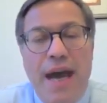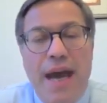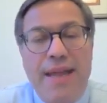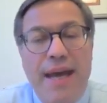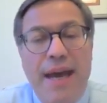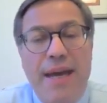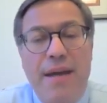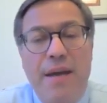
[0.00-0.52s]

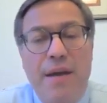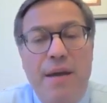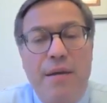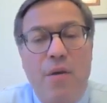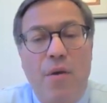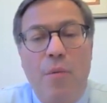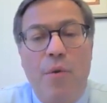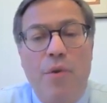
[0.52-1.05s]
And then
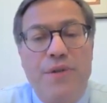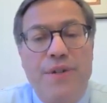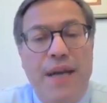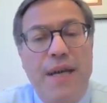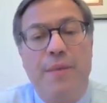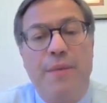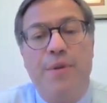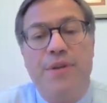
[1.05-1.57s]

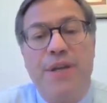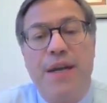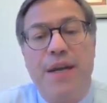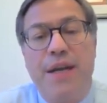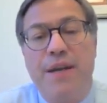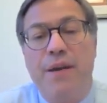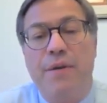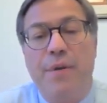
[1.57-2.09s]
almost
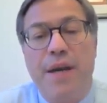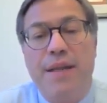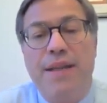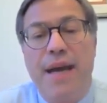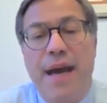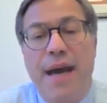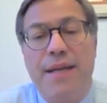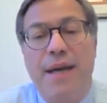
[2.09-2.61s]
80%
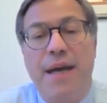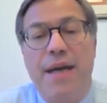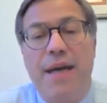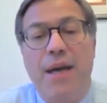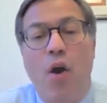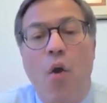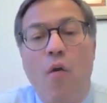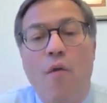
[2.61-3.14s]
agreed that
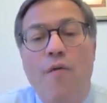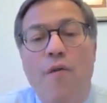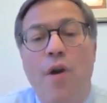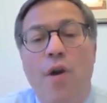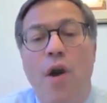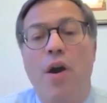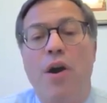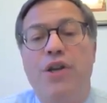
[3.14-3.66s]
an
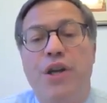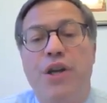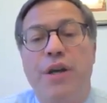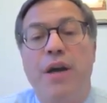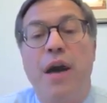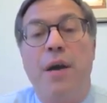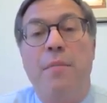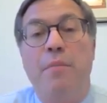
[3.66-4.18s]

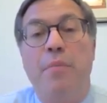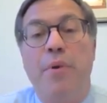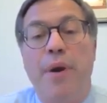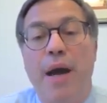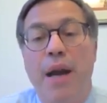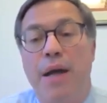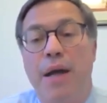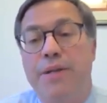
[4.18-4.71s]
overarching
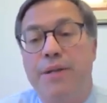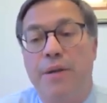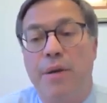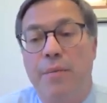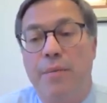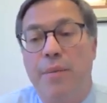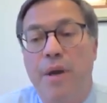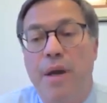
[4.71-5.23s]
umbrella
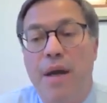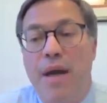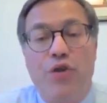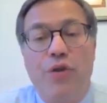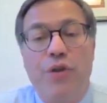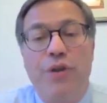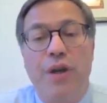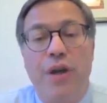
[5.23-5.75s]
term
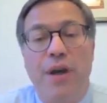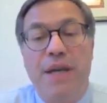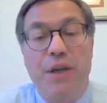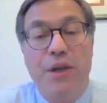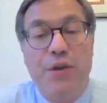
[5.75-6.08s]
should be